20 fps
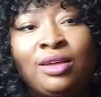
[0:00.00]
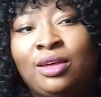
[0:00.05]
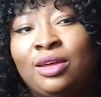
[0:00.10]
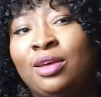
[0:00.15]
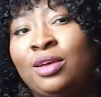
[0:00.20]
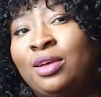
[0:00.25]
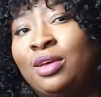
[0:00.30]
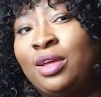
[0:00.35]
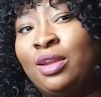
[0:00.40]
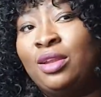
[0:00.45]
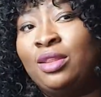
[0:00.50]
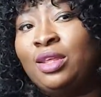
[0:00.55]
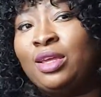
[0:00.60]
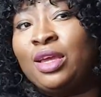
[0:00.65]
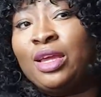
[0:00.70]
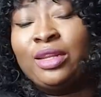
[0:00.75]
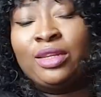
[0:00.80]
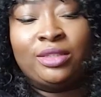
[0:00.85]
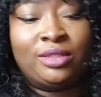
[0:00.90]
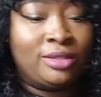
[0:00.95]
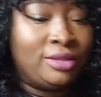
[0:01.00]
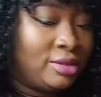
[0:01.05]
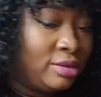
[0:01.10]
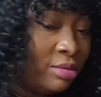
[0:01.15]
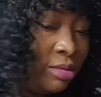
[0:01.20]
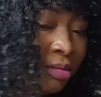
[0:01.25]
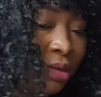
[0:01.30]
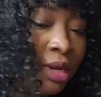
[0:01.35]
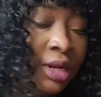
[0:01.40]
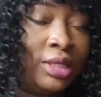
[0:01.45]
I don't think I need to do
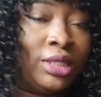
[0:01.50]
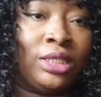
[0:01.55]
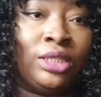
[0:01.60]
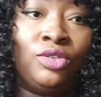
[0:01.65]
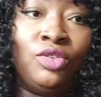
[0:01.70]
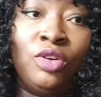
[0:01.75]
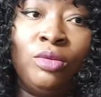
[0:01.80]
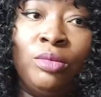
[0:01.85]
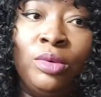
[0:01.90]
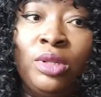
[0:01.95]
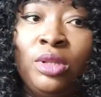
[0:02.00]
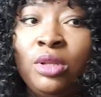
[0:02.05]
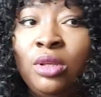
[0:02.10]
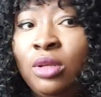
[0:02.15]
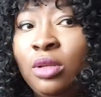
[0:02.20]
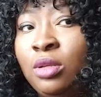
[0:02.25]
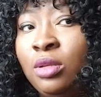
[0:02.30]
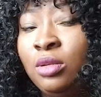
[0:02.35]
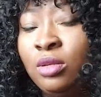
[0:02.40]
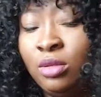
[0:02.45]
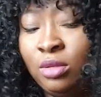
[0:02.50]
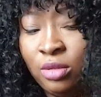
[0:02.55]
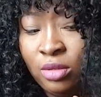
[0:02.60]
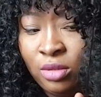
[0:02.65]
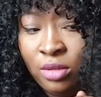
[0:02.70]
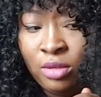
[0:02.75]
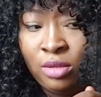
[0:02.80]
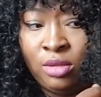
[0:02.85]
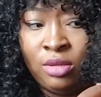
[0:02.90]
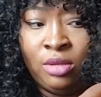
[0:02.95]
maybe a little trimming here.
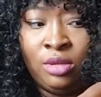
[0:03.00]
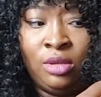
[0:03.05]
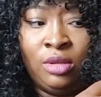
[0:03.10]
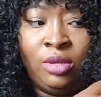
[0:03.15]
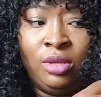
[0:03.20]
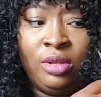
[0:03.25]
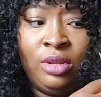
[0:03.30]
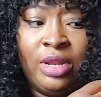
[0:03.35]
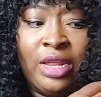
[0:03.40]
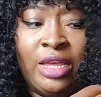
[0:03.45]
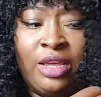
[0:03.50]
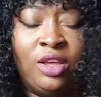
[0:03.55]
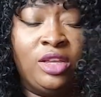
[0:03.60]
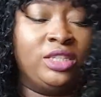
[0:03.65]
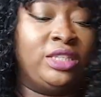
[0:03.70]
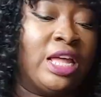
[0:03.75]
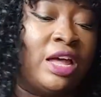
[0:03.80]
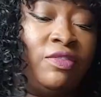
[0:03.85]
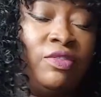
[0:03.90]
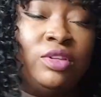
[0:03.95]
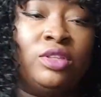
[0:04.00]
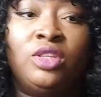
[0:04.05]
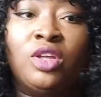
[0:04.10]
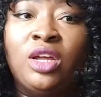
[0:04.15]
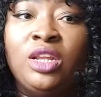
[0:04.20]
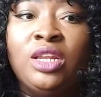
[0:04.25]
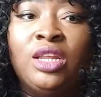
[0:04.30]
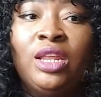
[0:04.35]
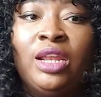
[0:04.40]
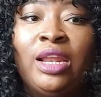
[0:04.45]
Like because they haven't
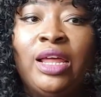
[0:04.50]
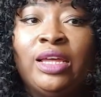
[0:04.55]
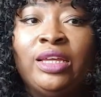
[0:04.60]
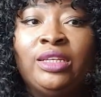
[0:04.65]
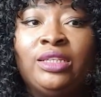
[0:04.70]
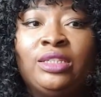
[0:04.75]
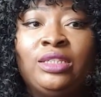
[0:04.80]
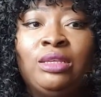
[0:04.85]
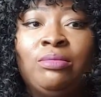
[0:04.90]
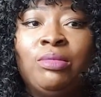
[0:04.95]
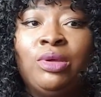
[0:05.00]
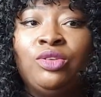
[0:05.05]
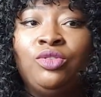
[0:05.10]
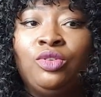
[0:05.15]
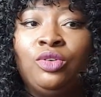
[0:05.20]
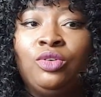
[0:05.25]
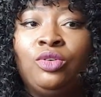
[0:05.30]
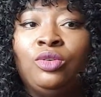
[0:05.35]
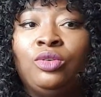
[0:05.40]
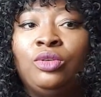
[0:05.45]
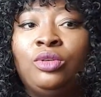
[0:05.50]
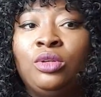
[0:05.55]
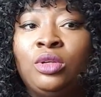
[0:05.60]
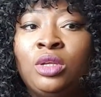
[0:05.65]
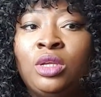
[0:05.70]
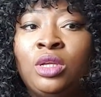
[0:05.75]
done it like symmetrical.